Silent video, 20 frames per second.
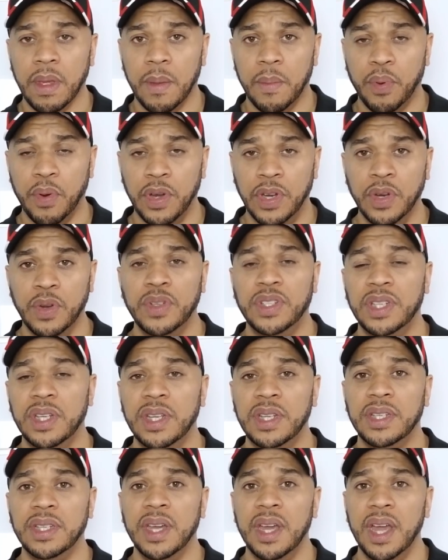
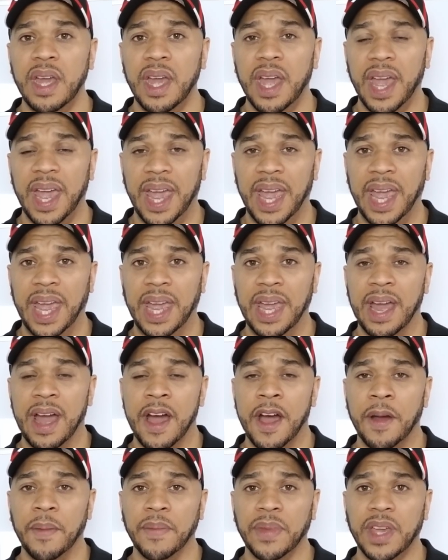produces a
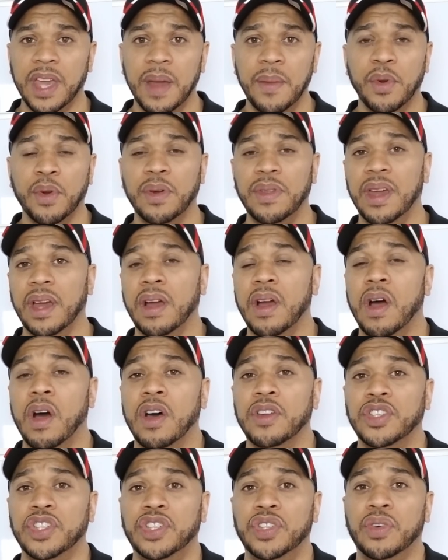um, chemical that
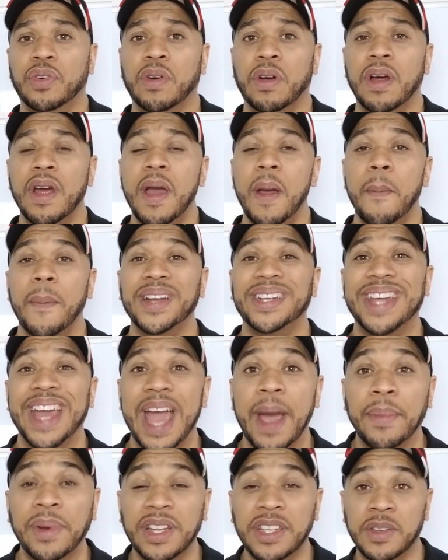causes your
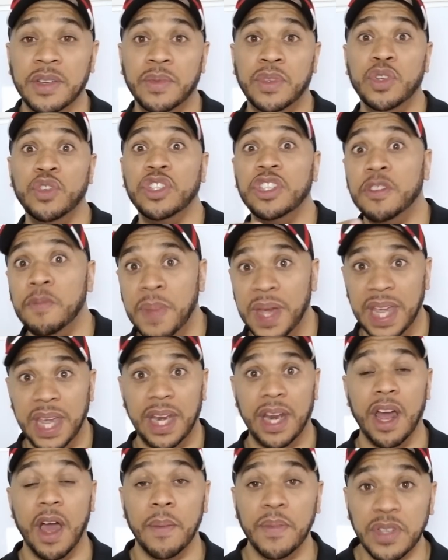metabolism to speed
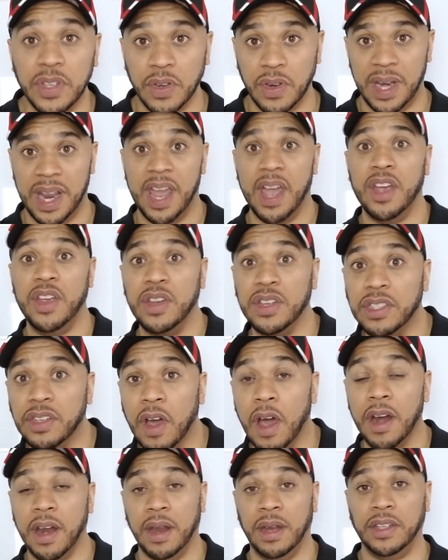up. So now you're
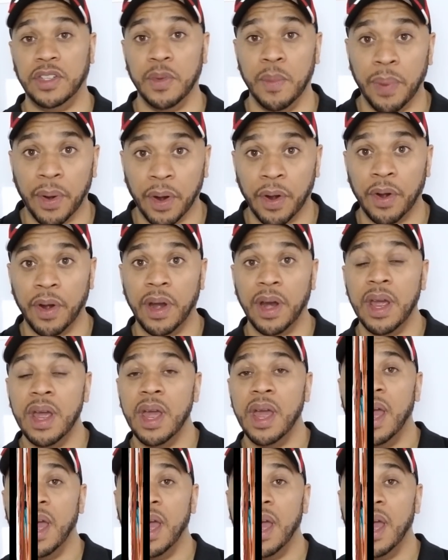starting to burn